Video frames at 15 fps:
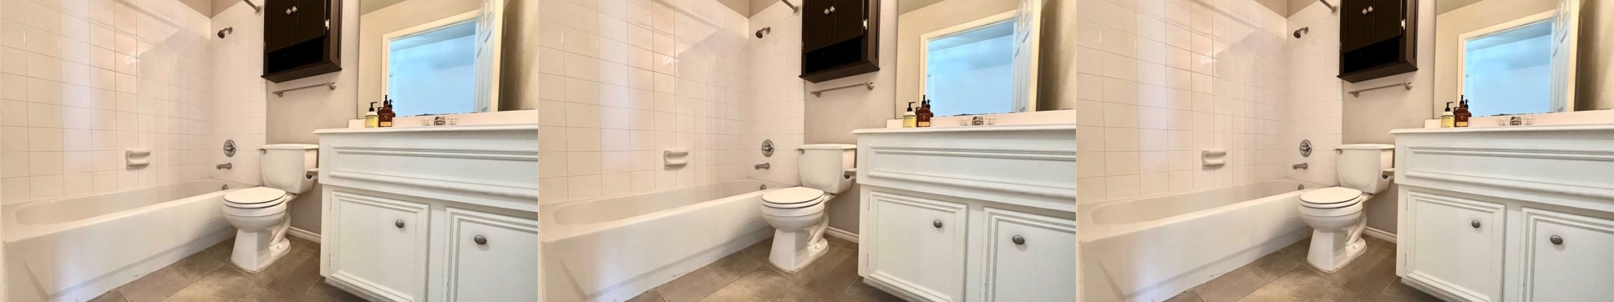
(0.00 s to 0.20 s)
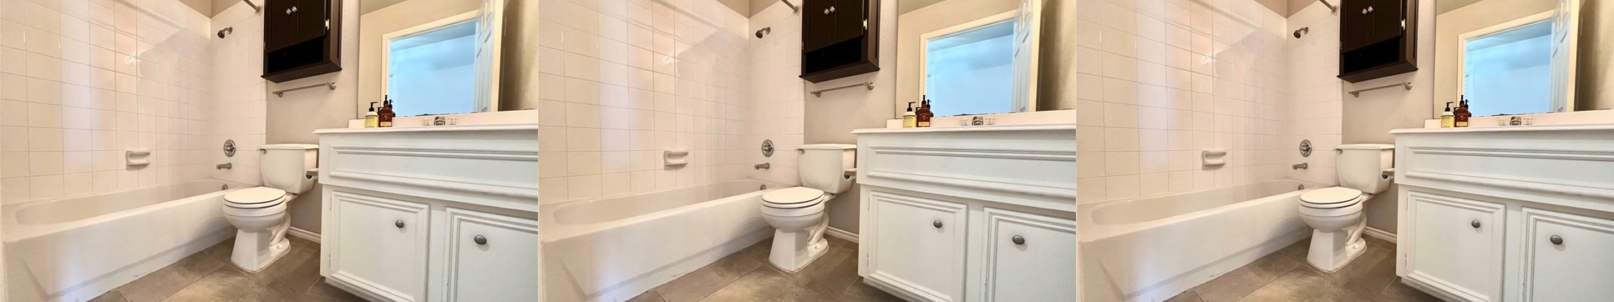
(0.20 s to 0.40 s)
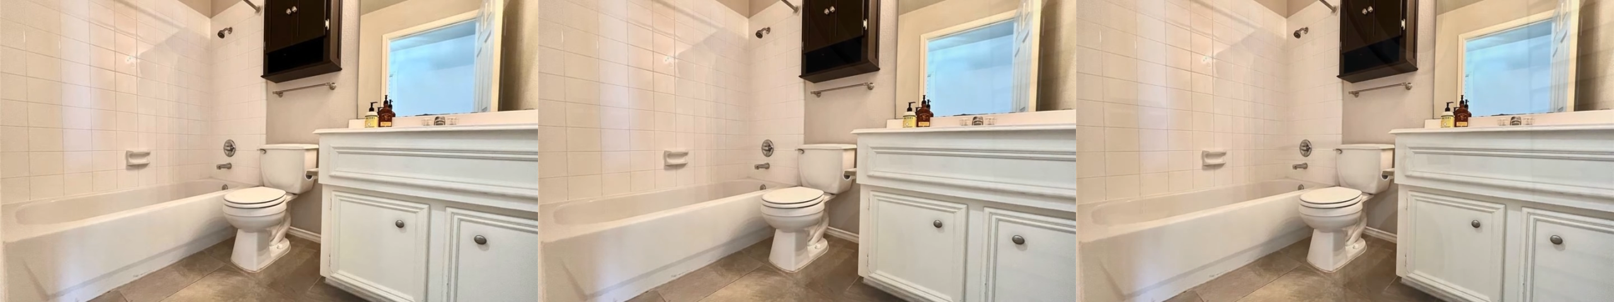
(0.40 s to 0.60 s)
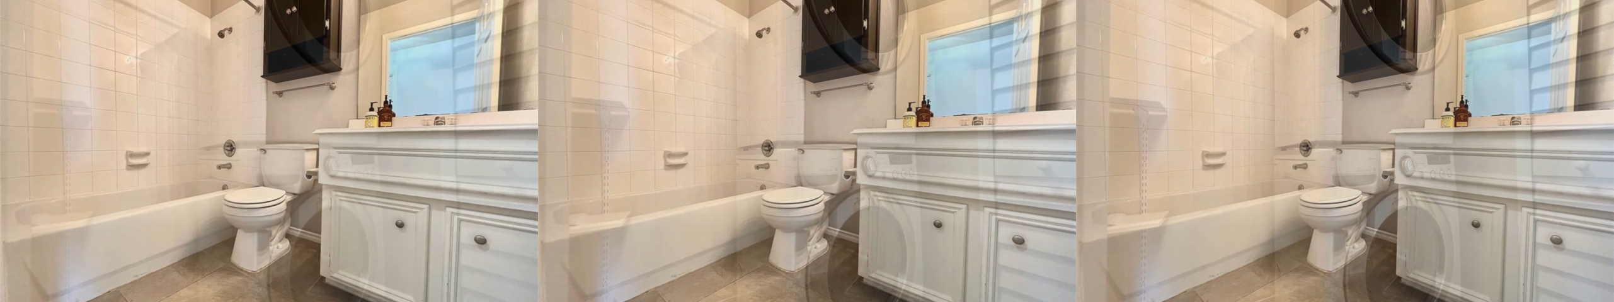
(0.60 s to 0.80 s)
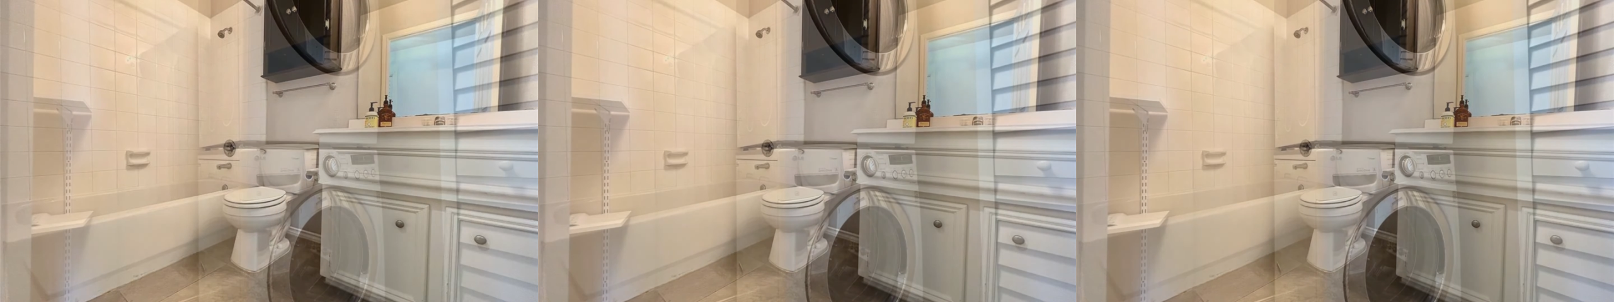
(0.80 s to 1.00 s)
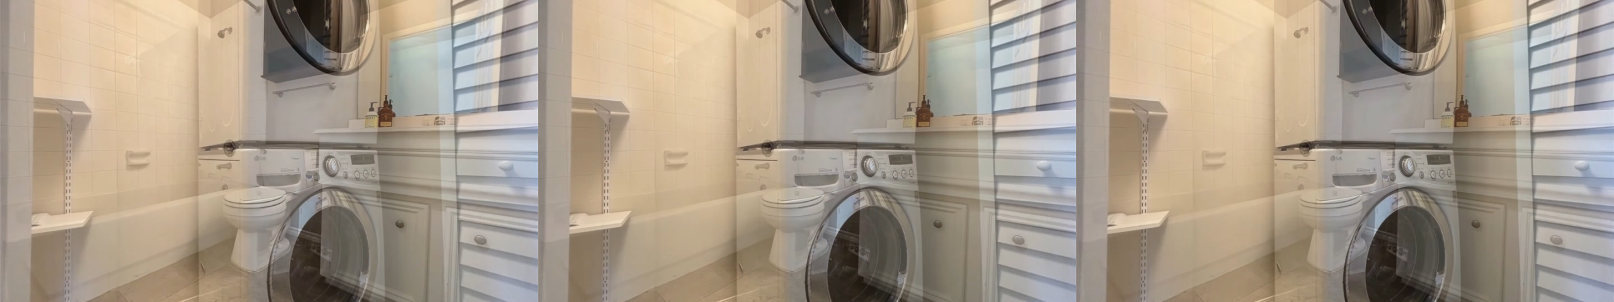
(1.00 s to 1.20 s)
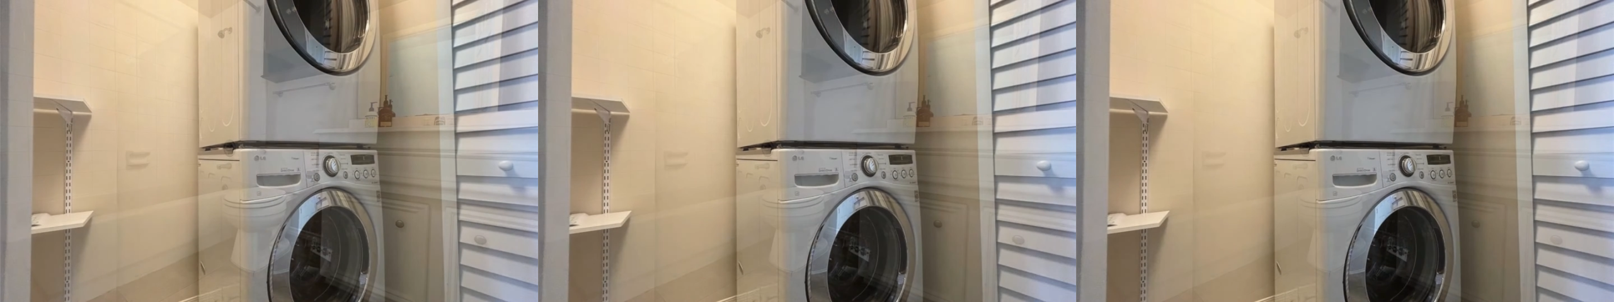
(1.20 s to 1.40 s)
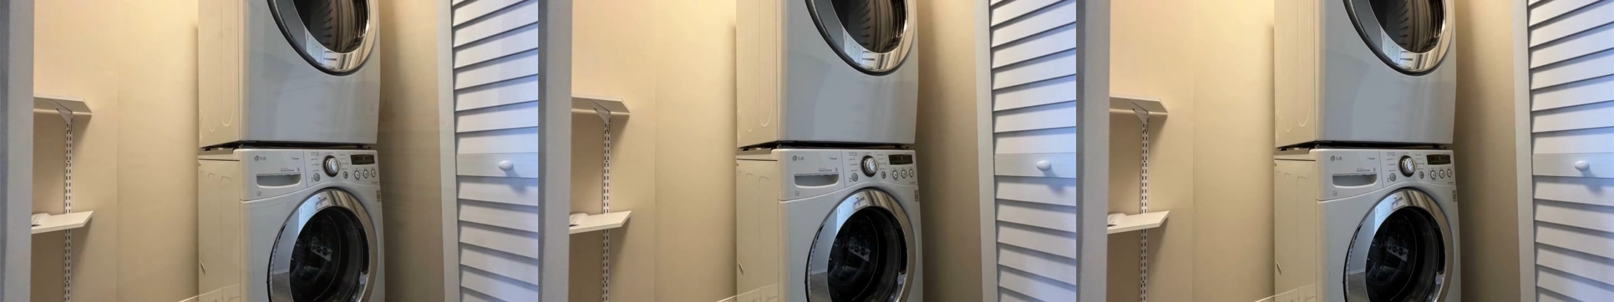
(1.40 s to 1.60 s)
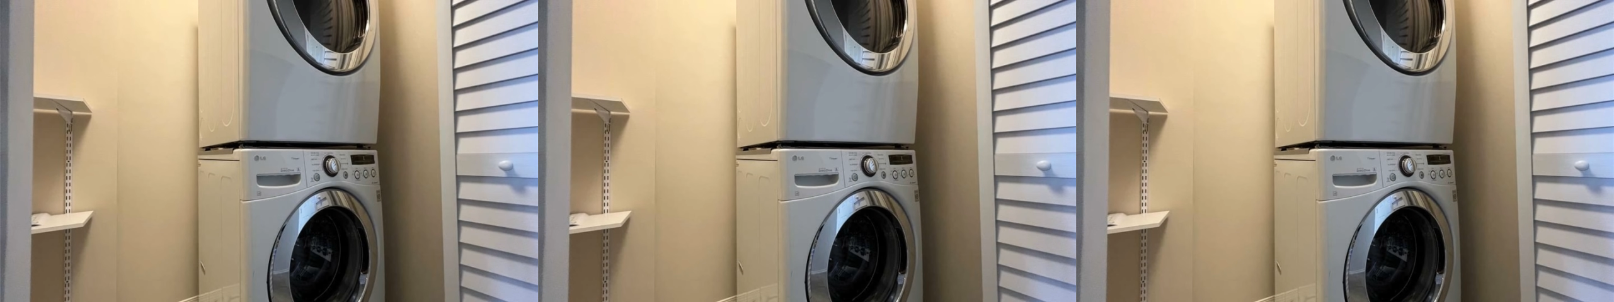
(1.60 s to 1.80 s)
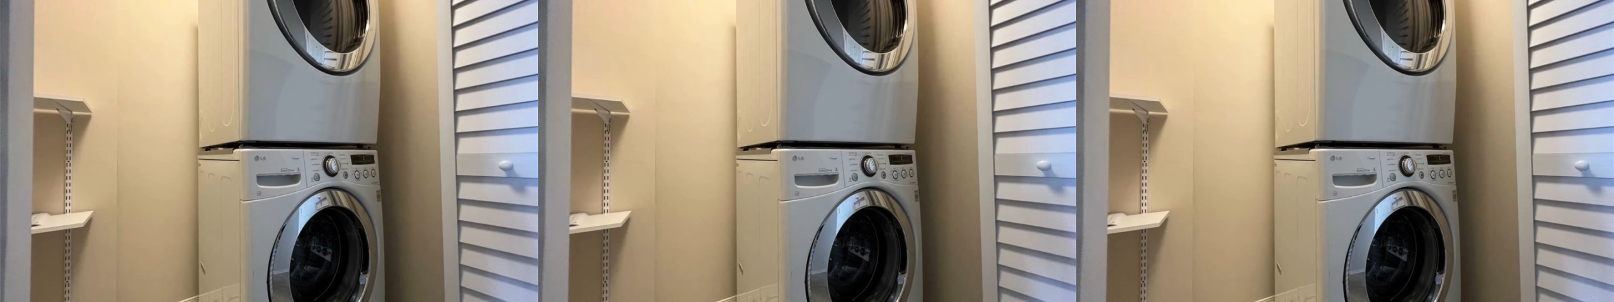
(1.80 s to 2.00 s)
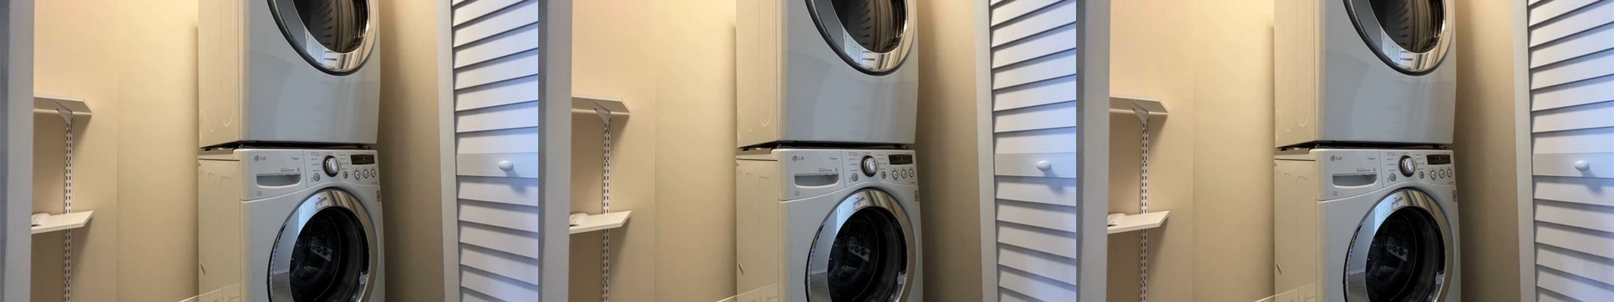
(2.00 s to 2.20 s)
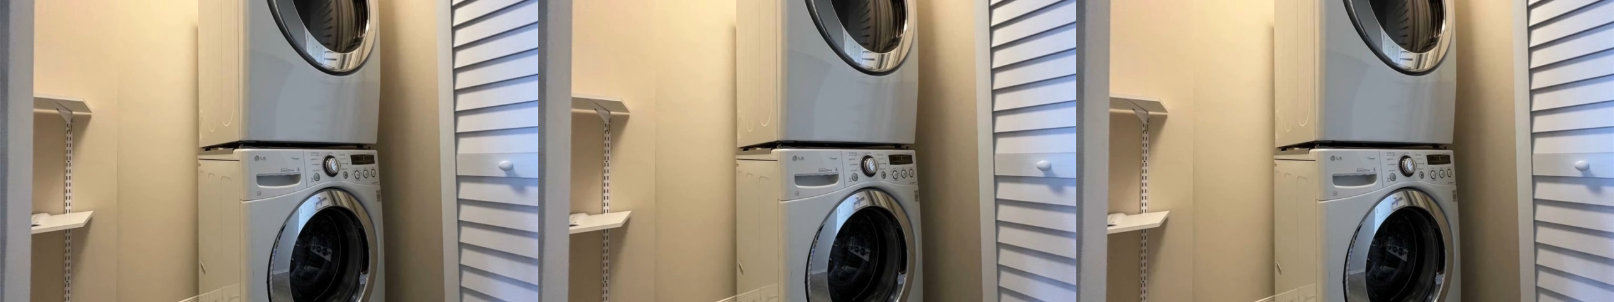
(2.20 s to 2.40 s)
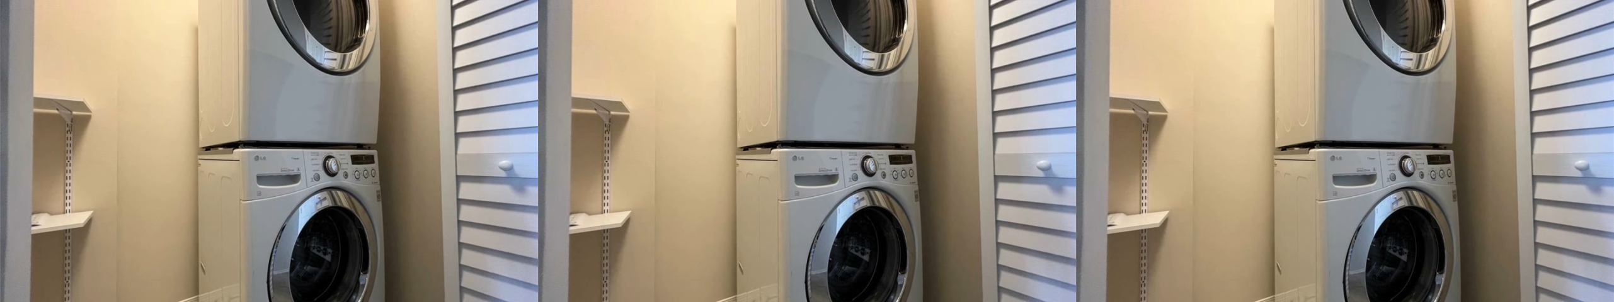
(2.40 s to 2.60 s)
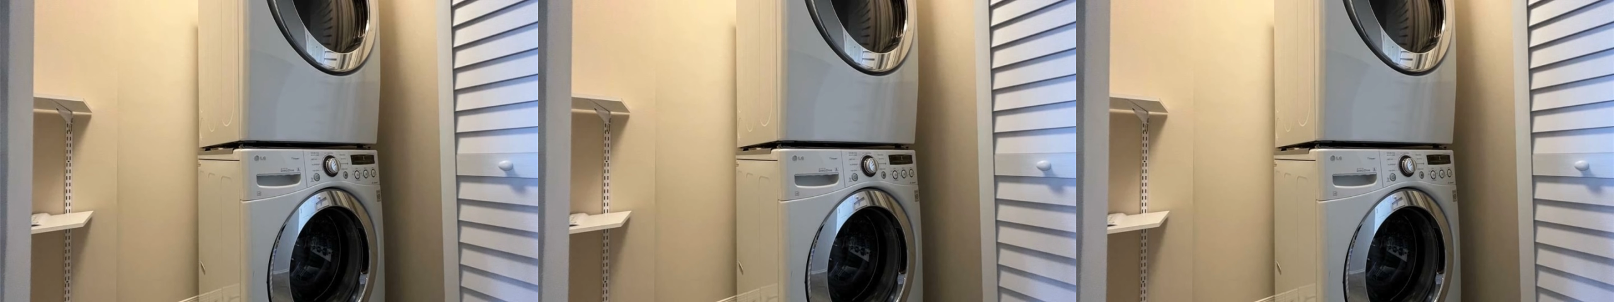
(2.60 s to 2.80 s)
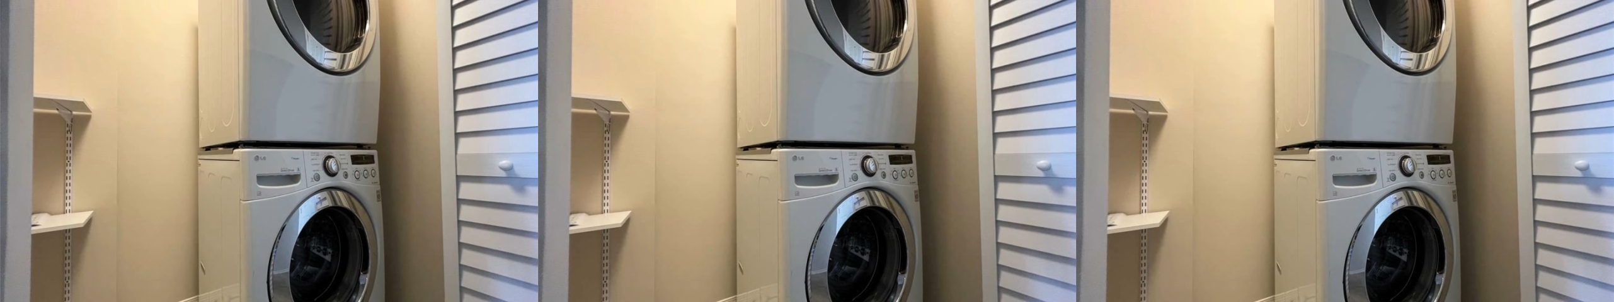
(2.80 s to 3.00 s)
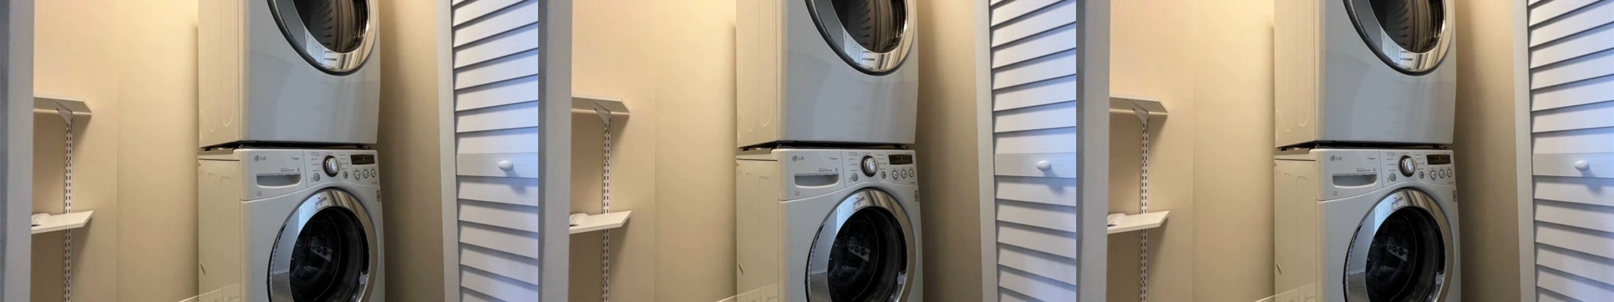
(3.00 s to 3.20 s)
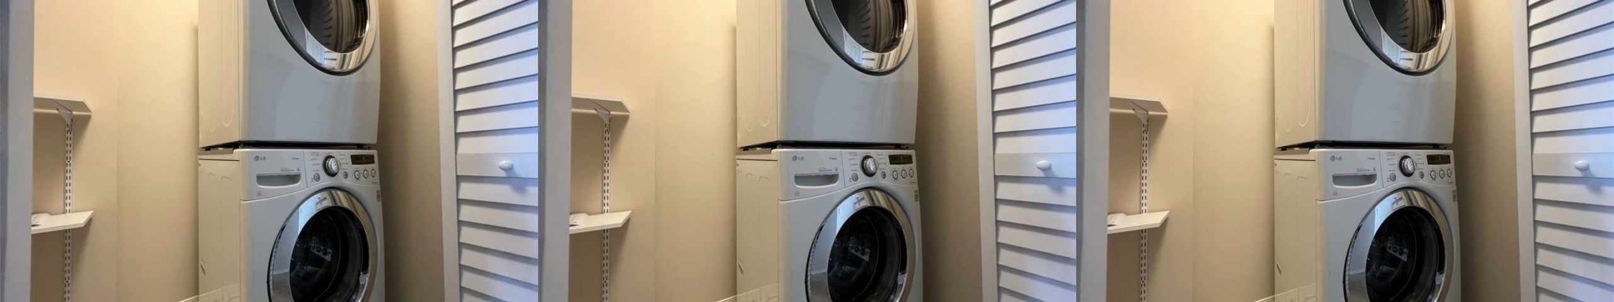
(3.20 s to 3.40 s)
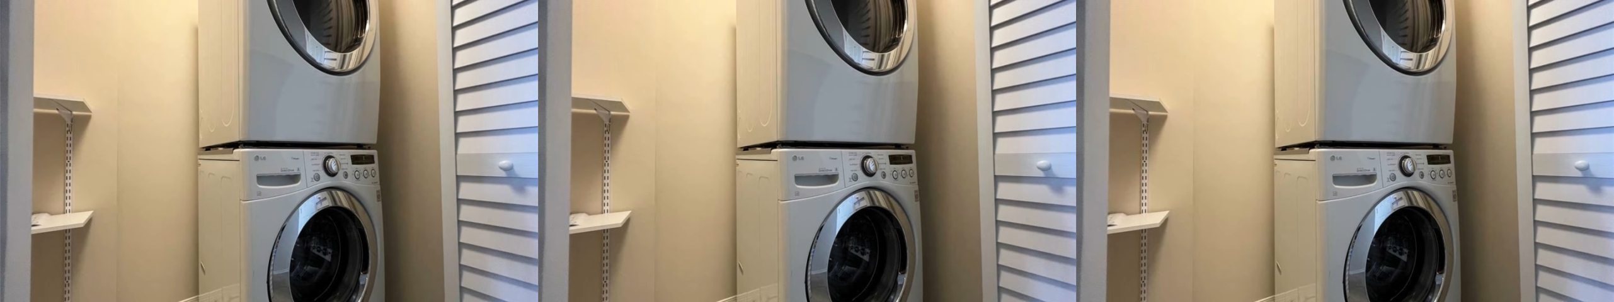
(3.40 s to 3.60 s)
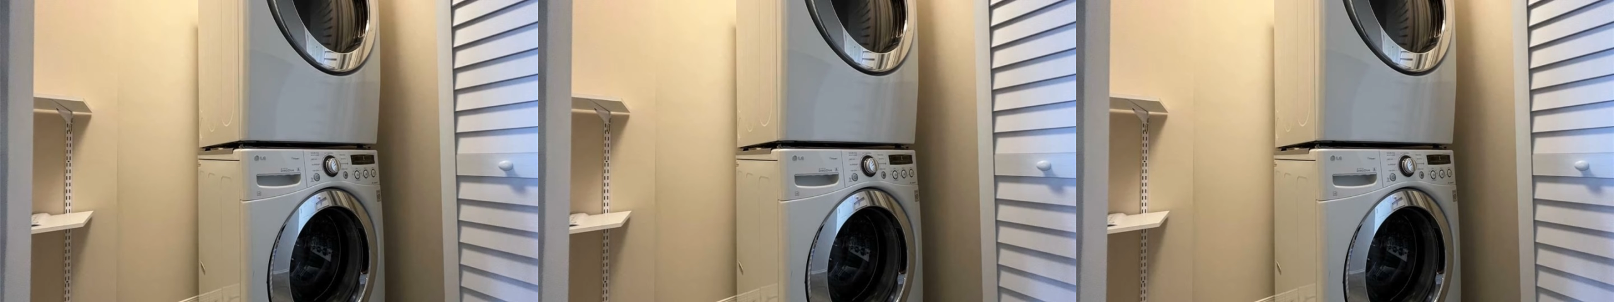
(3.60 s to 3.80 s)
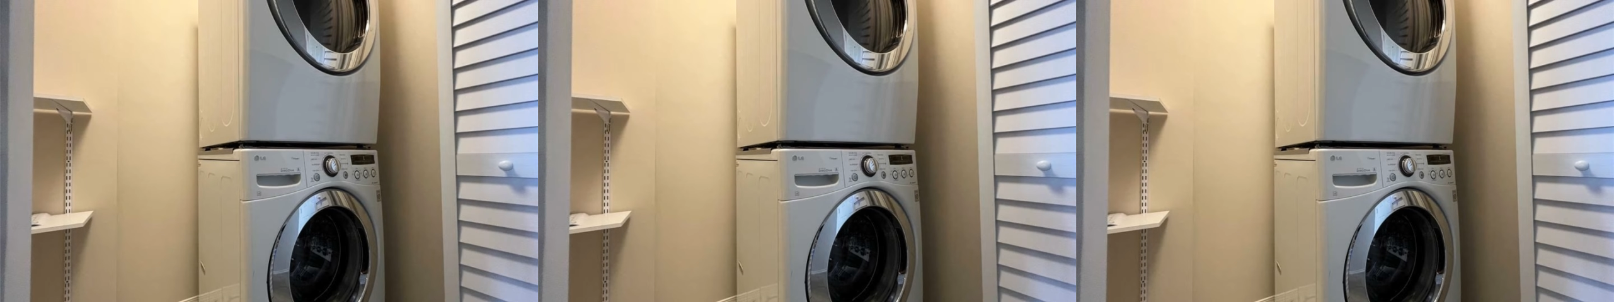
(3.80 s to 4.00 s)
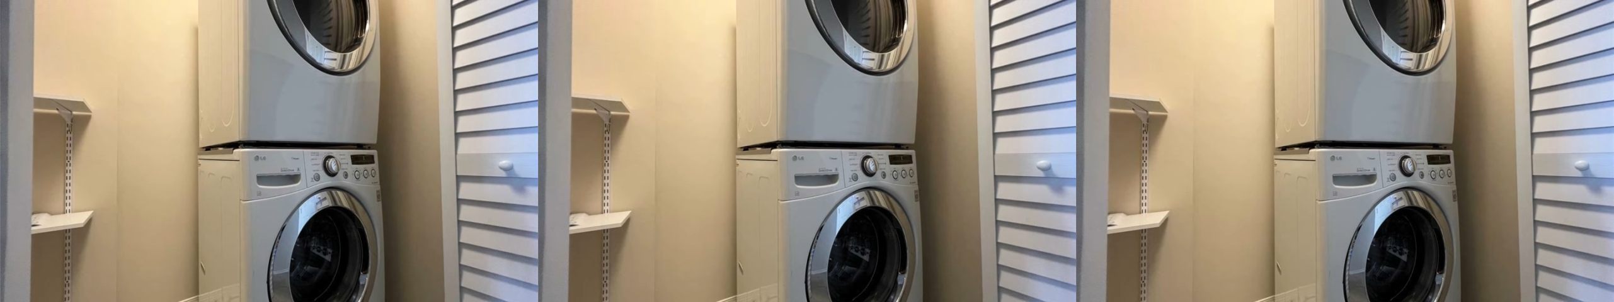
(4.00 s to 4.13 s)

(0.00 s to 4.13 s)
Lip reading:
No face is visible, so there are no lips to read.